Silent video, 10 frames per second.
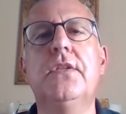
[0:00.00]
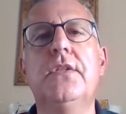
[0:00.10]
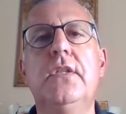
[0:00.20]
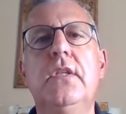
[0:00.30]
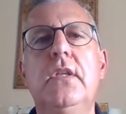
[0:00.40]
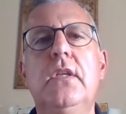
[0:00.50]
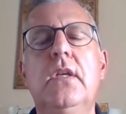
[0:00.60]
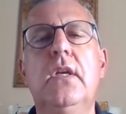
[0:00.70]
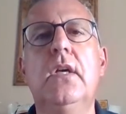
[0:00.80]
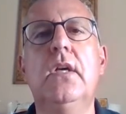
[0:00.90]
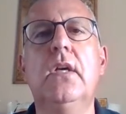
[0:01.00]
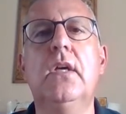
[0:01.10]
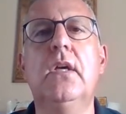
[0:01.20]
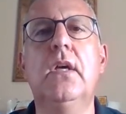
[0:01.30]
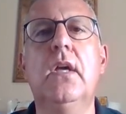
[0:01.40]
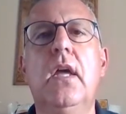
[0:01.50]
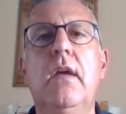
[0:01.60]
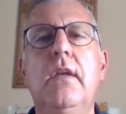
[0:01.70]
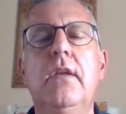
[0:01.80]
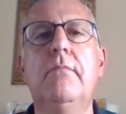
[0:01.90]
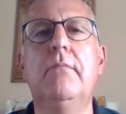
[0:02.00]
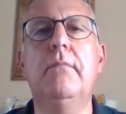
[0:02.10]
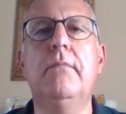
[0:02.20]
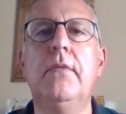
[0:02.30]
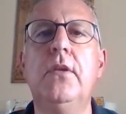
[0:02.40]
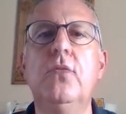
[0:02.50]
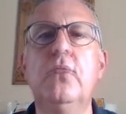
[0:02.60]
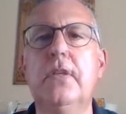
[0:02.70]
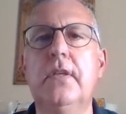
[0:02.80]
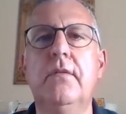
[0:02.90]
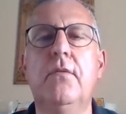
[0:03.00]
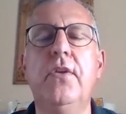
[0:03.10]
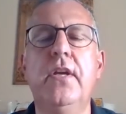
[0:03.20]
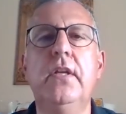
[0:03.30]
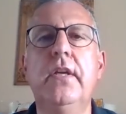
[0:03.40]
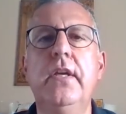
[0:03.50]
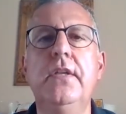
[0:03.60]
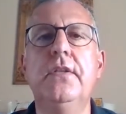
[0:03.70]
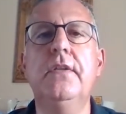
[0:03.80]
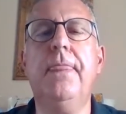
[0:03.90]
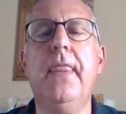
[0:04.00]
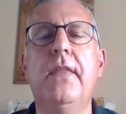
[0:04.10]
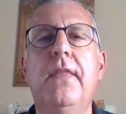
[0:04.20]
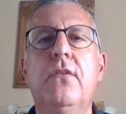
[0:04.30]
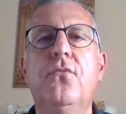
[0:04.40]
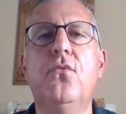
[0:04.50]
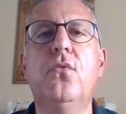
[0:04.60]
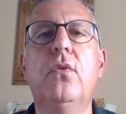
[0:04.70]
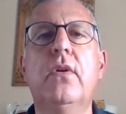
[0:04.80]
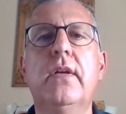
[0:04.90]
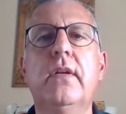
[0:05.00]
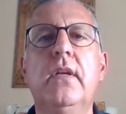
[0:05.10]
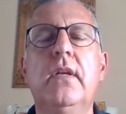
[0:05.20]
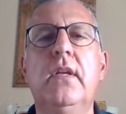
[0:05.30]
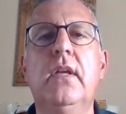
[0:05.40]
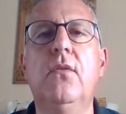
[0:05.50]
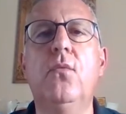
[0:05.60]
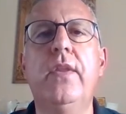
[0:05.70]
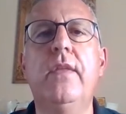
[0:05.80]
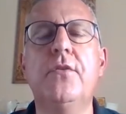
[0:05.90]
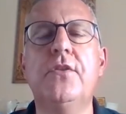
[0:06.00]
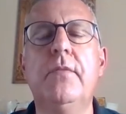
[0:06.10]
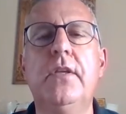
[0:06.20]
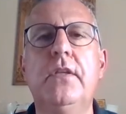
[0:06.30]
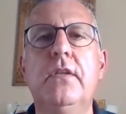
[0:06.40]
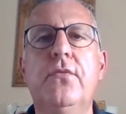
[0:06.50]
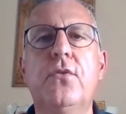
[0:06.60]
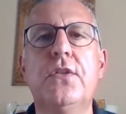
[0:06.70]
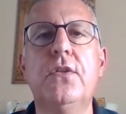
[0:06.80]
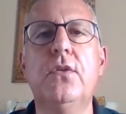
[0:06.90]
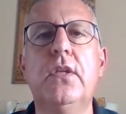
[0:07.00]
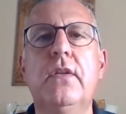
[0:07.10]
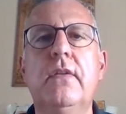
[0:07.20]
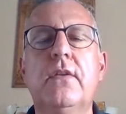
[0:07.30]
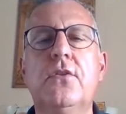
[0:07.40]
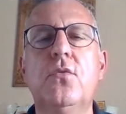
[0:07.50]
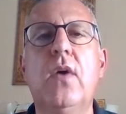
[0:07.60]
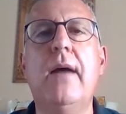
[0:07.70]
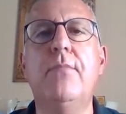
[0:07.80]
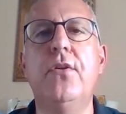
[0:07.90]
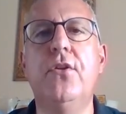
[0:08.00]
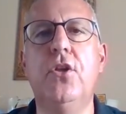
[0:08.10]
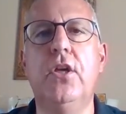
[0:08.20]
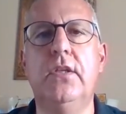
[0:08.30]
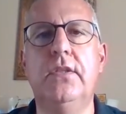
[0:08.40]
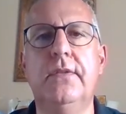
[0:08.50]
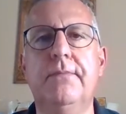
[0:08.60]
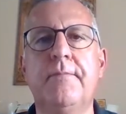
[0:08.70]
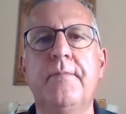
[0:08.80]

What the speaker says: see a real case, and therefore with the possibility for students to appreciate